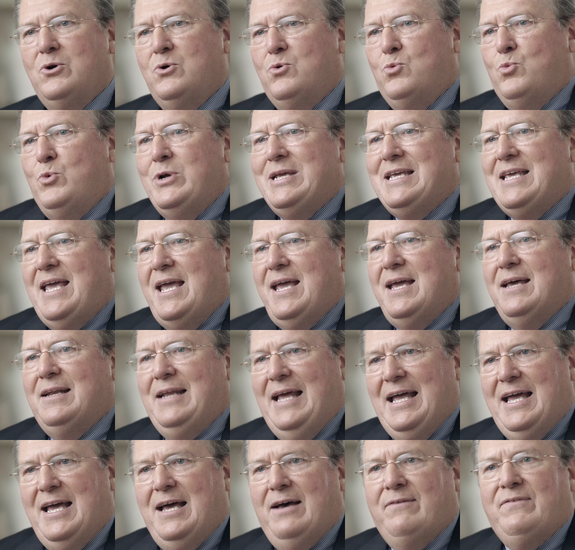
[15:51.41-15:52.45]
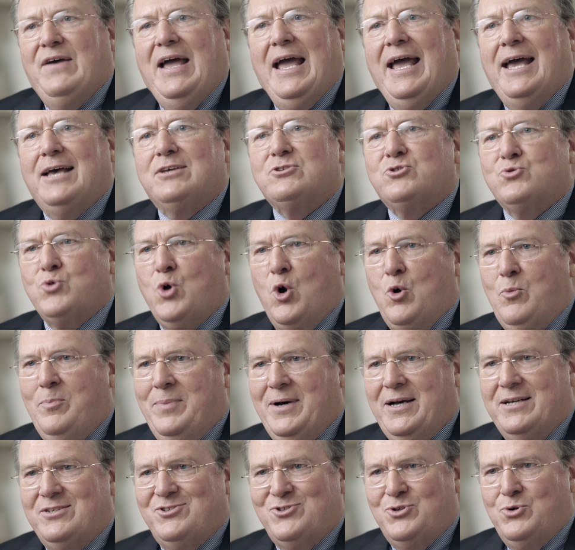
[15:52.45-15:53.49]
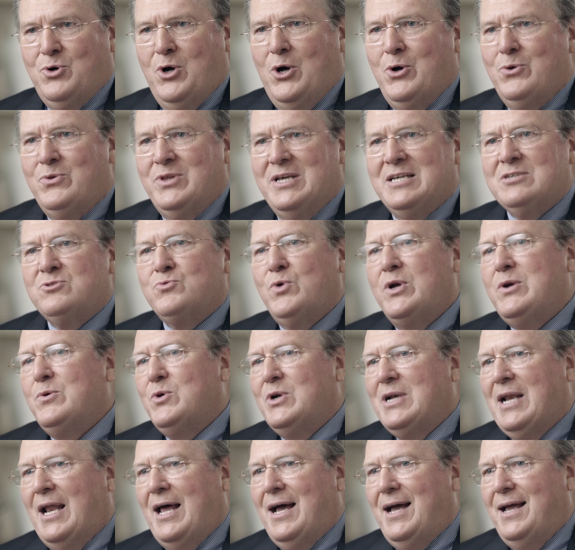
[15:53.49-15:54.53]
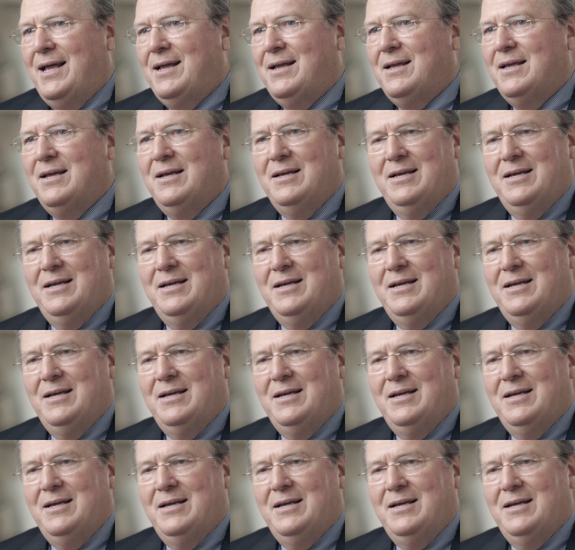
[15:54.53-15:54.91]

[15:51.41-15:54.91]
We can't have as robust growth as we would like